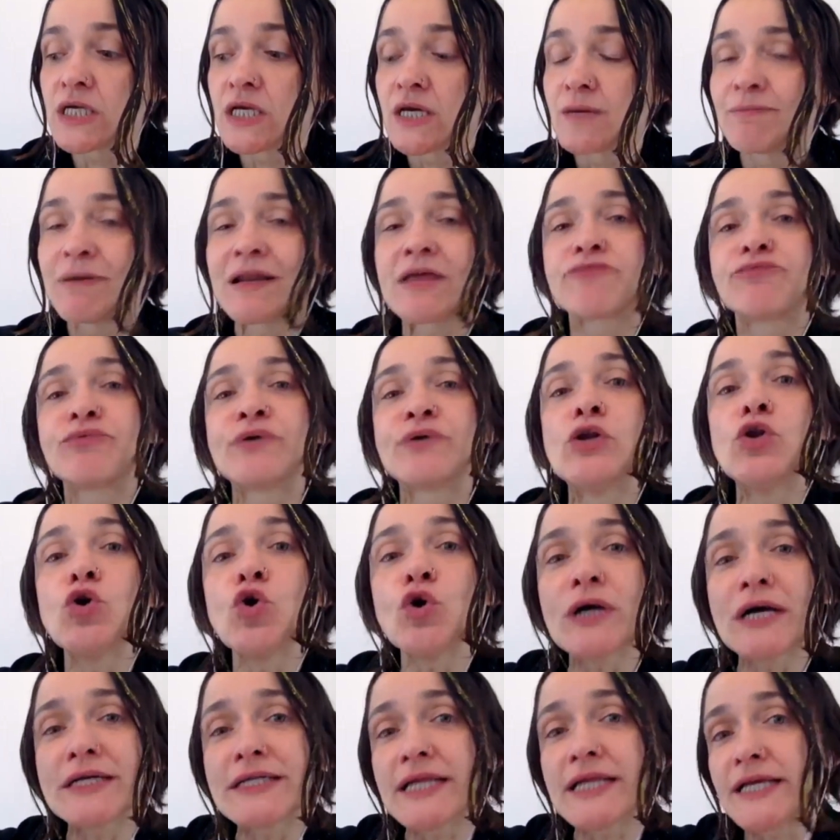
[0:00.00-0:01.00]
But if we
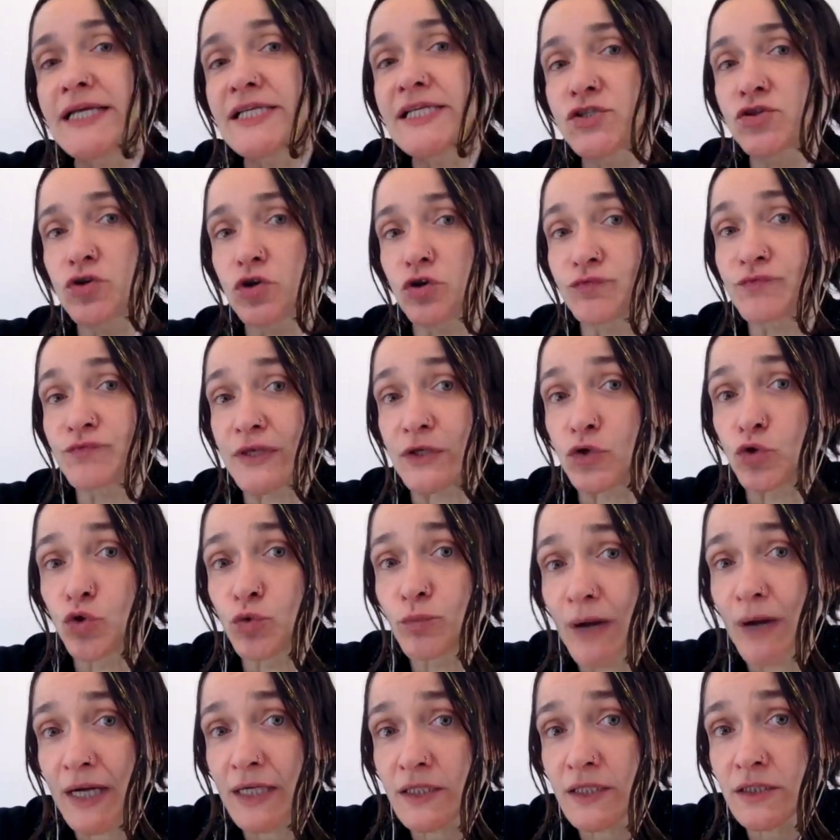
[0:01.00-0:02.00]
look at the history of the
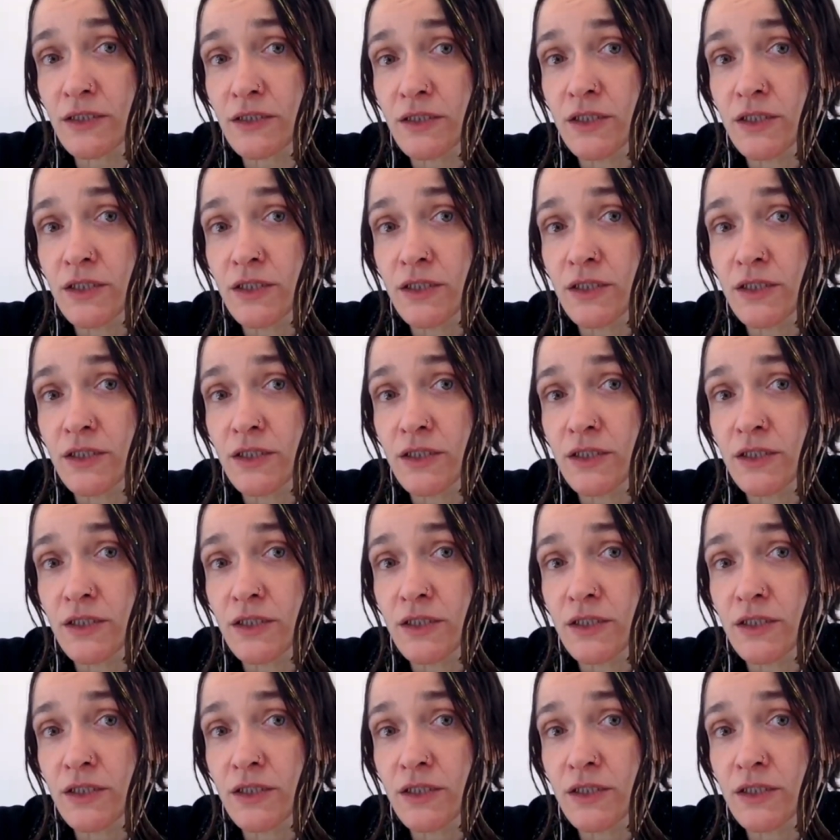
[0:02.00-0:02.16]
human,